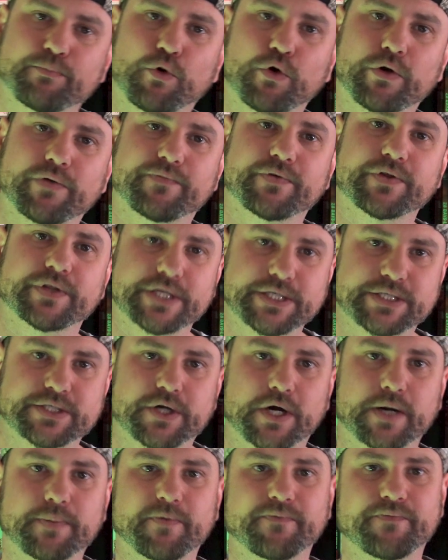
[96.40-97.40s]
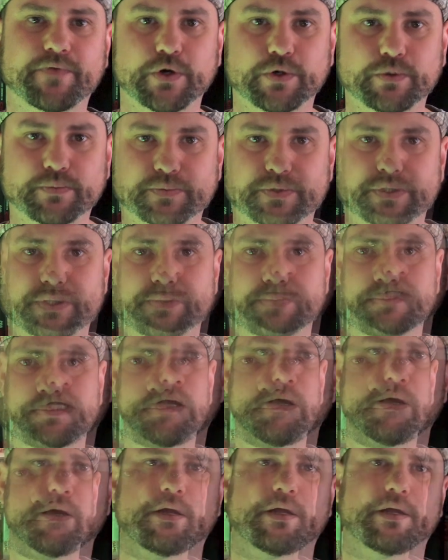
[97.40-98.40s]
point for these type of films.
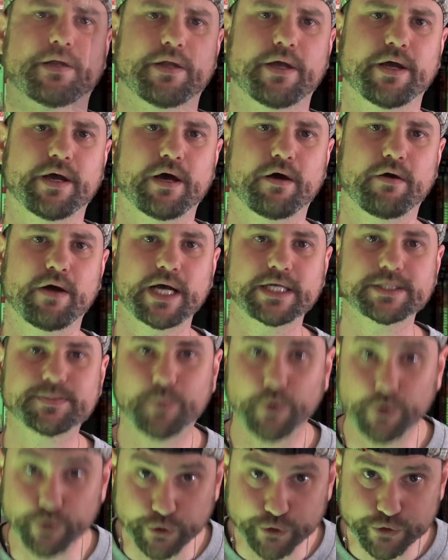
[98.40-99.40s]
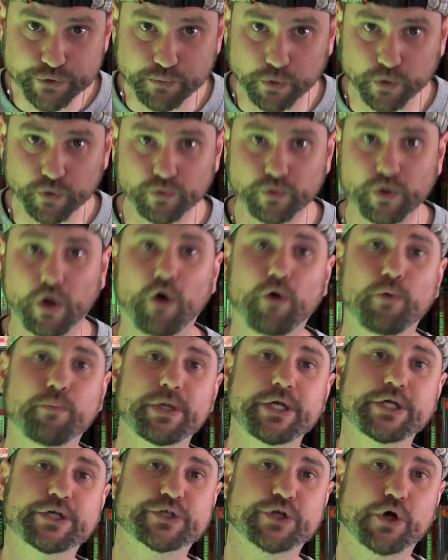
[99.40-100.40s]
Now, as per usual, I'll
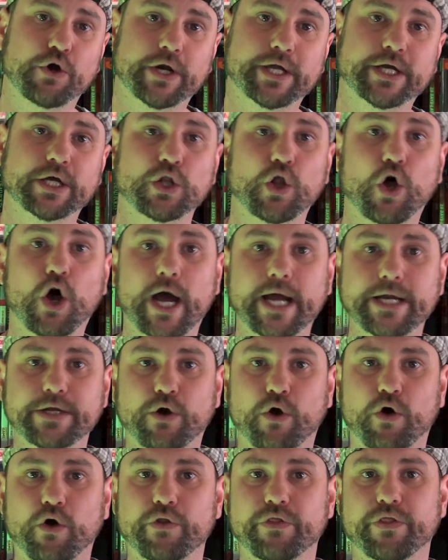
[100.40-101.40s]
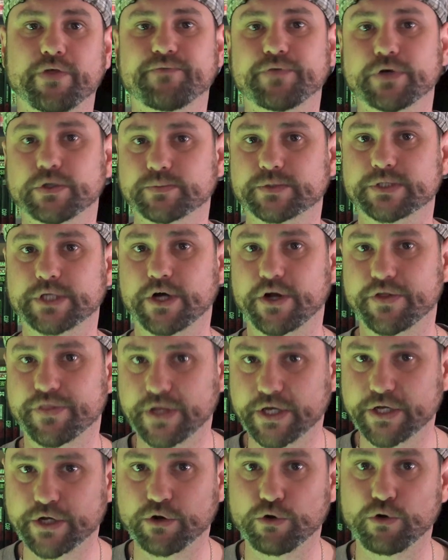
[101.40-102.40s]
be shining a light on the films that I
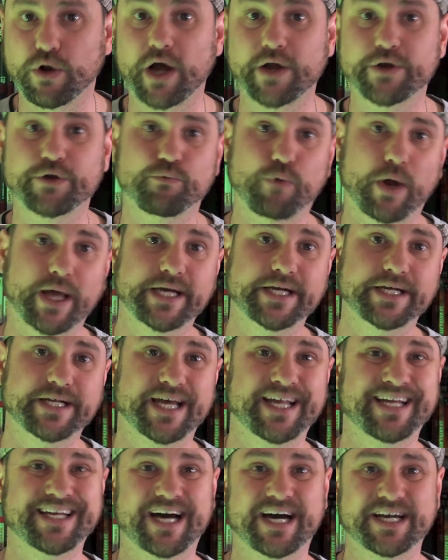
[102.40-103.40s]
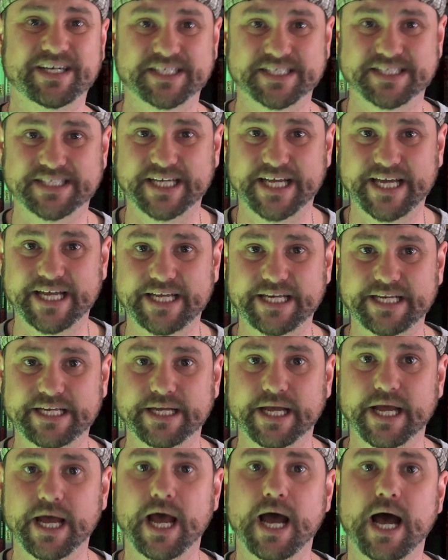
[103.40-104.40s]
think are underrated and underseen.
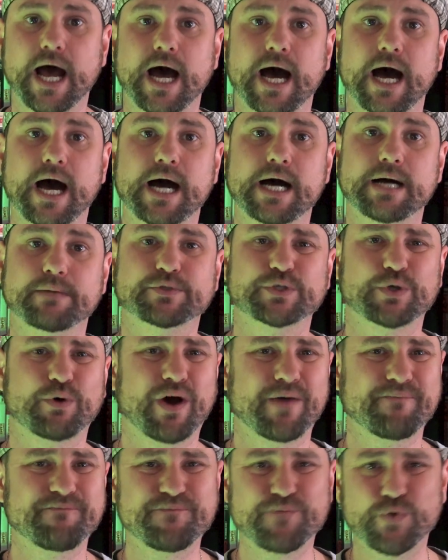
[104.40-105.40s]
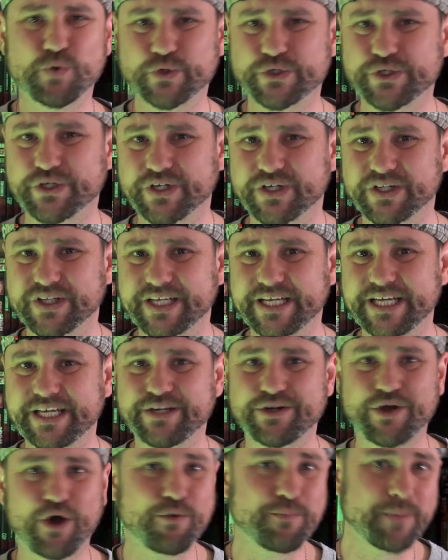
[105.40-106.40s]
So unfortunately,
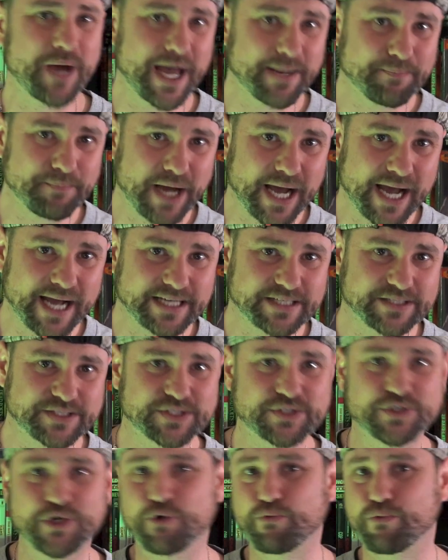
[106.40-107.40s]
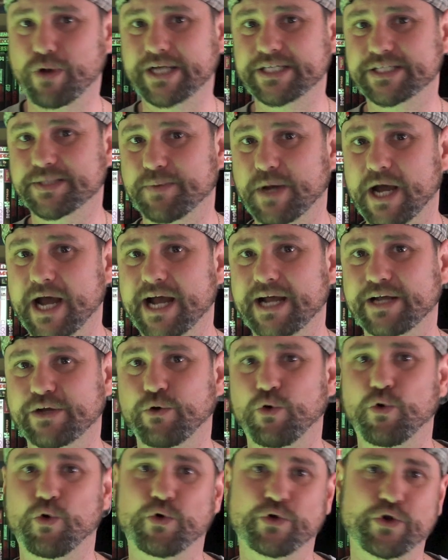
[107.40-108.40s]
no Mad Max, no Razorback,
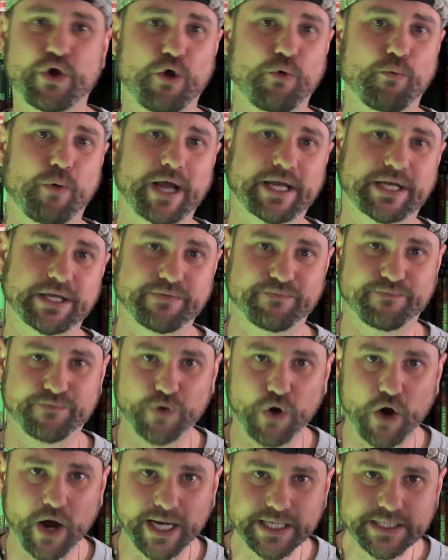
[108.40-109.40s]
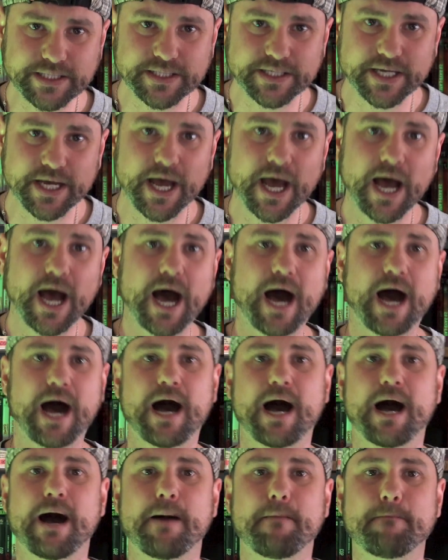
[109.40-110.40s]
or no Waking Fright.
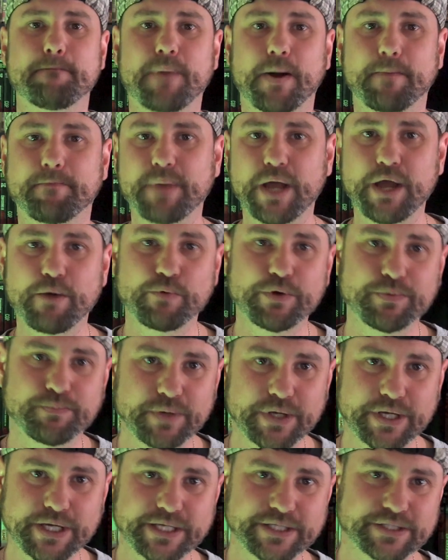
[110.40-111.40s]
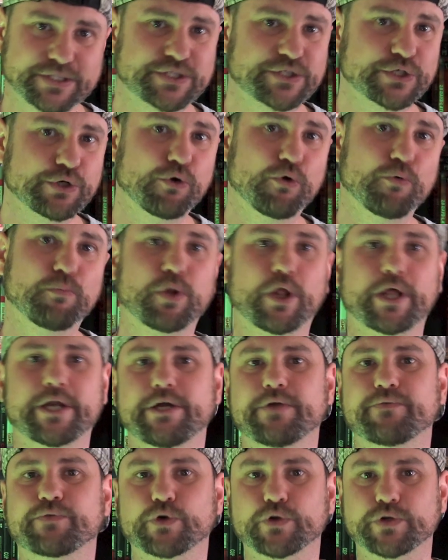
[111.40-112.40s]
But bear with me, still
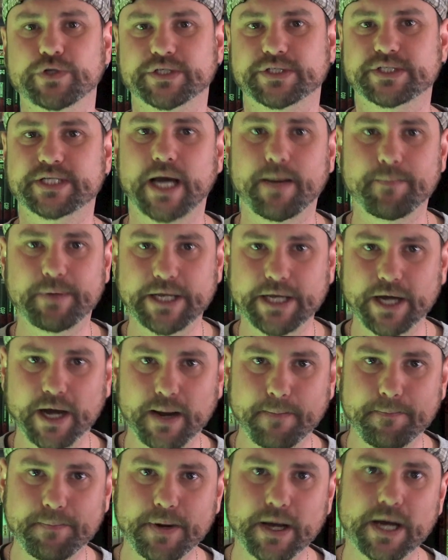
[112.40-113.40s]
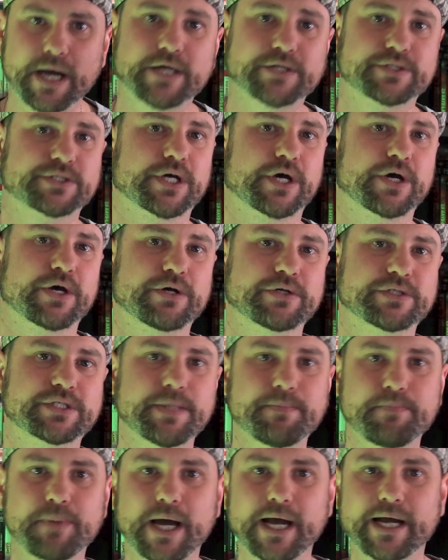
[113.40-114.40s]
plenty of goodness coming up. So
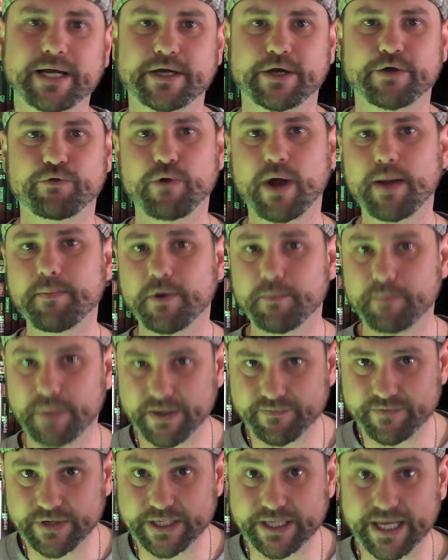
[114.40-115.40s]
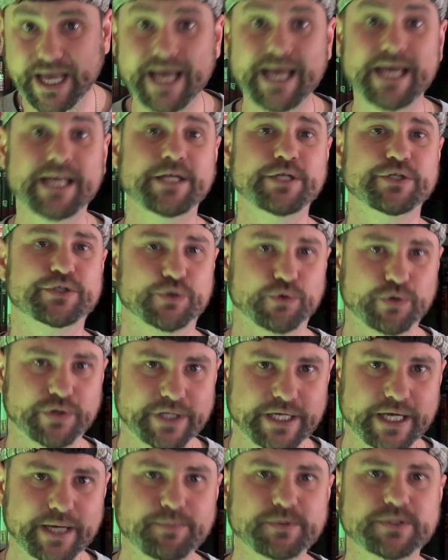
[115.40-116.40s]
sit back, grab a bevy, and enjoy
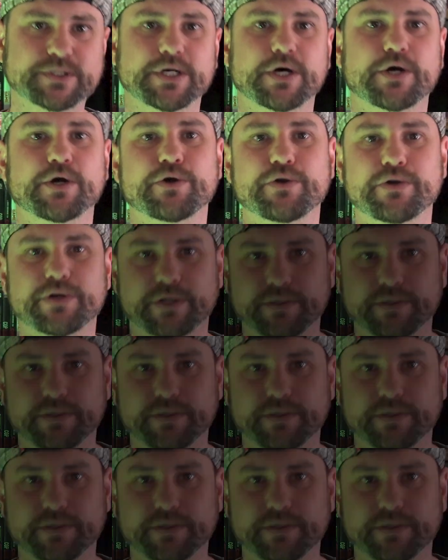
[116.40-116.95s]
the episode.